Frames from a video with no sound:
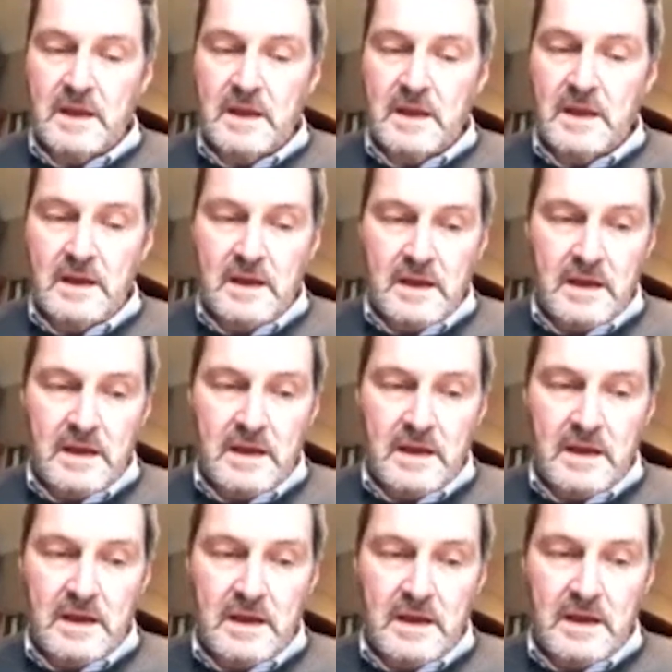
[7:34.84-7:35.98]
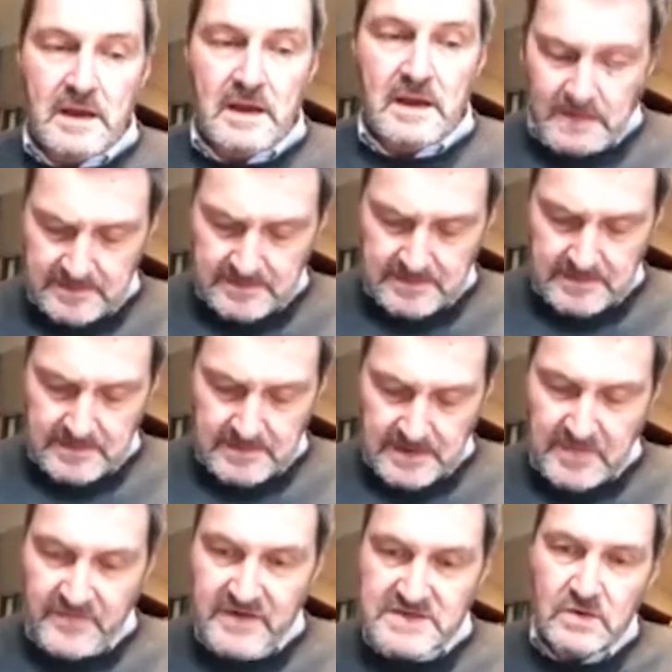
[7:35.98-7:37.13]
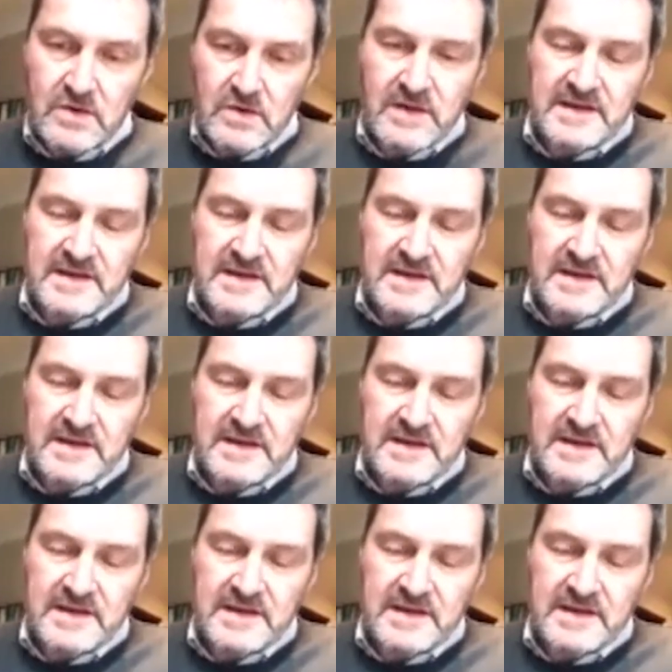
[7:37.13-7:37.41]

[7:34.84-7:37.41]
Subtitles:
obviously, professional lawyers